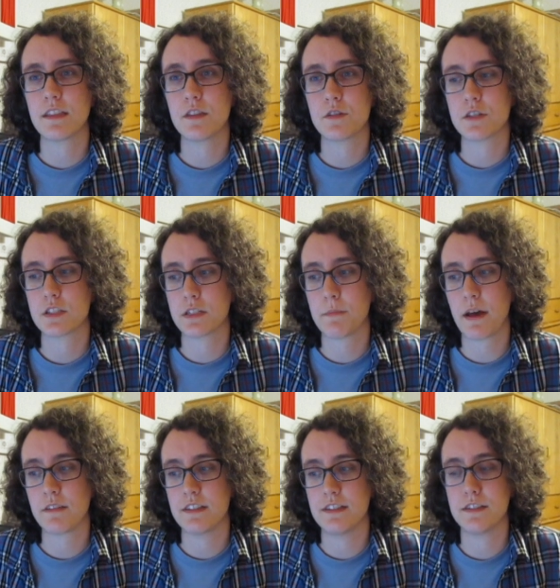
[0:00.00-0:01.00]
they're just
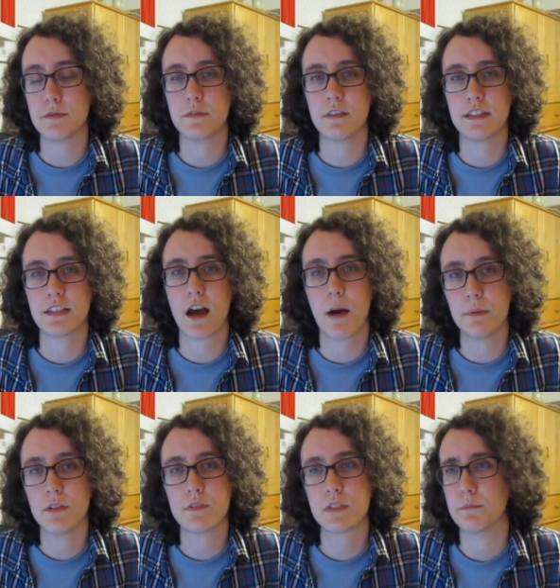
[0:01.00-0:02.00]
about this
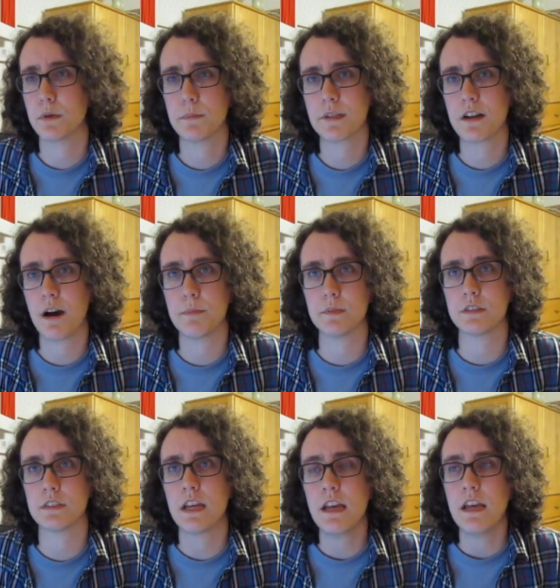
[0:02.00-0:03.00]
couple of suburban
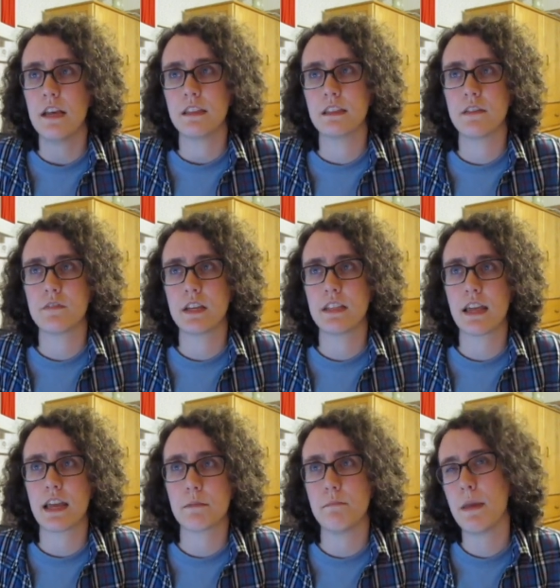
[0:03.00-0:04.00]
couples living,
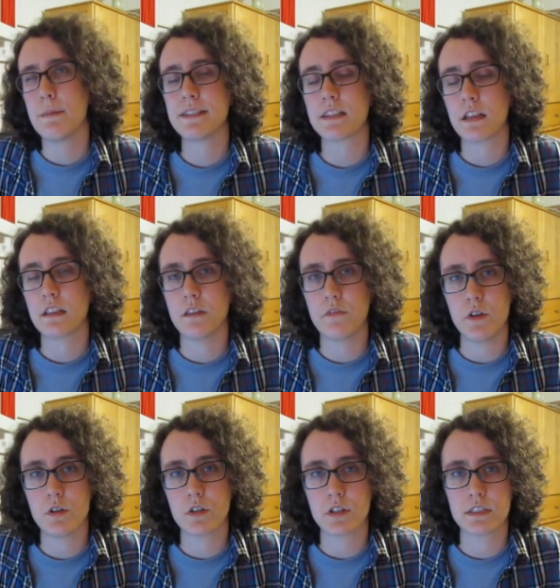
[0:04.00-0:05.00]
like, maybe slightly in the
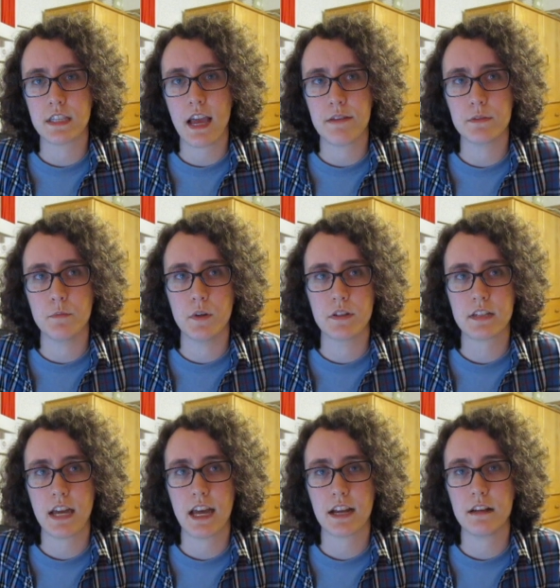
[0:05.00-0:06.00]
future because they have some weird
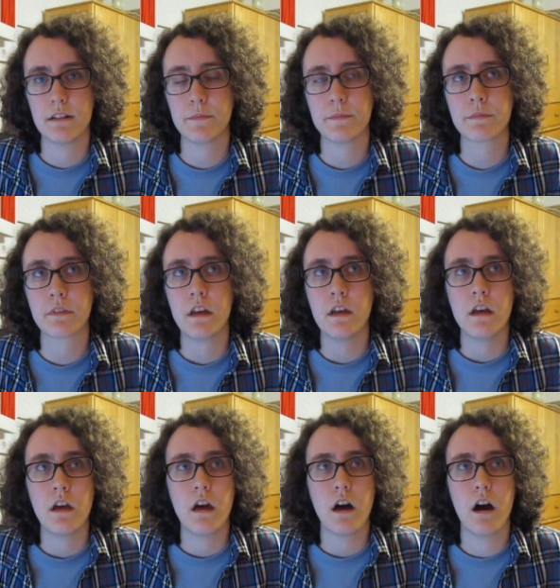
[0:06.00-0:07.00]
tech.
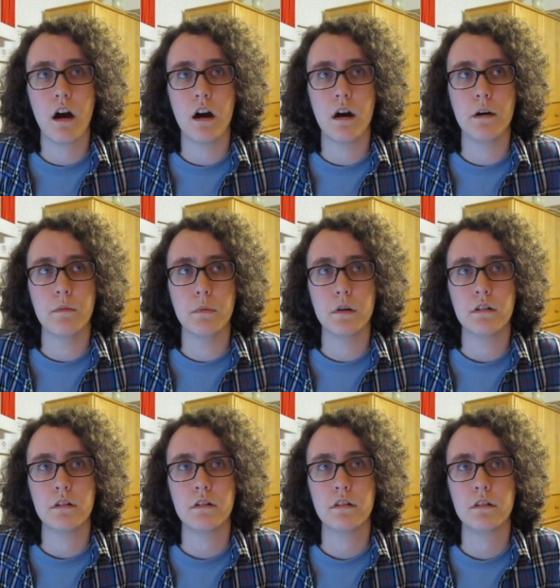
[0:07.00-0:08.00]
And
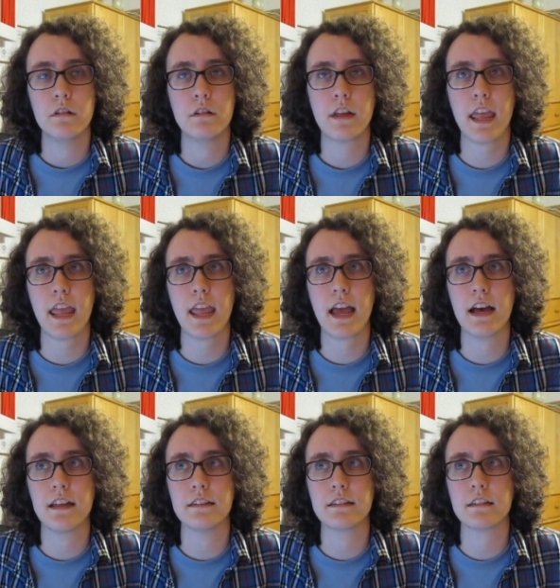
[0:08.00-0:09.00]

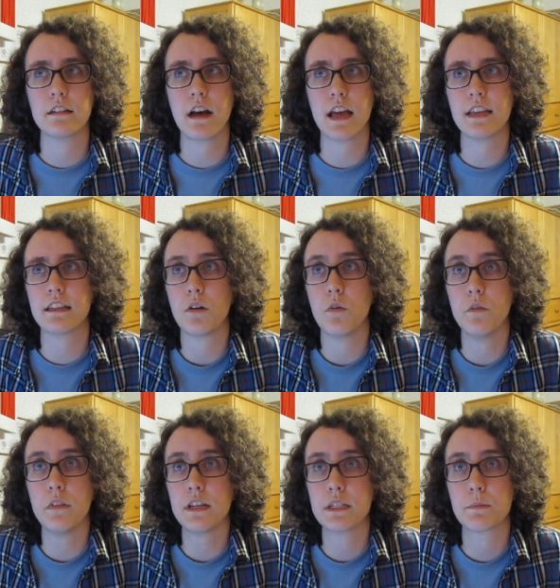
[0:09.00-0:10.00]
the
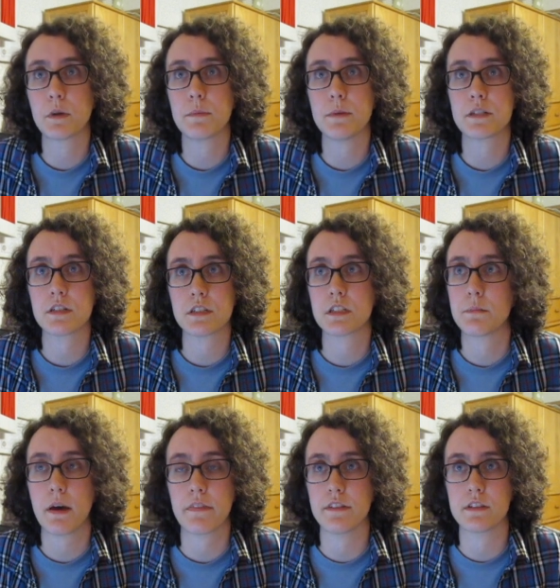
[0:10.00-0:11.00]
whole thing is pretty much just
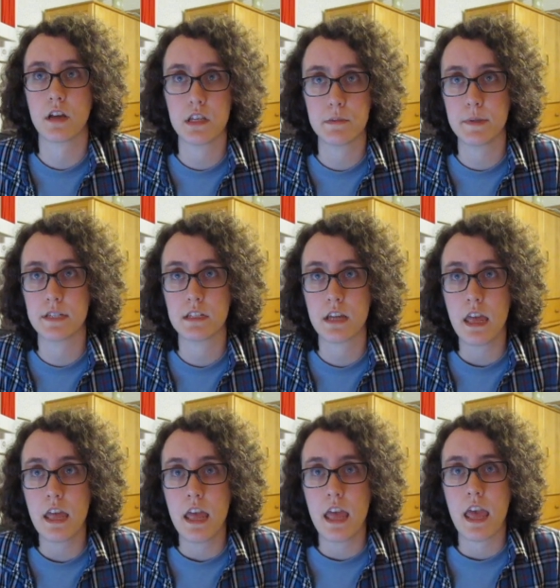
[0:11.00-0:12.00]
about this husband,
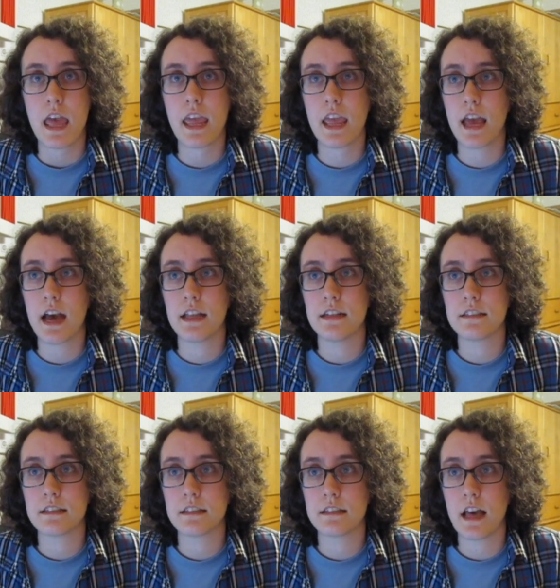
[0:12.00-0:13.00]

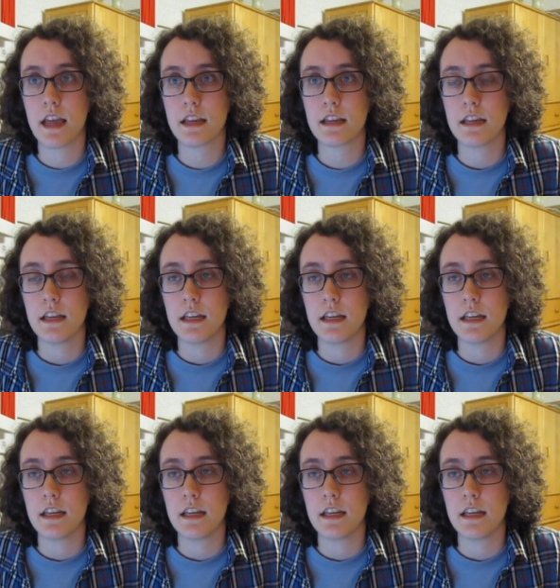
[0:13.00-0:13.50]
and, like,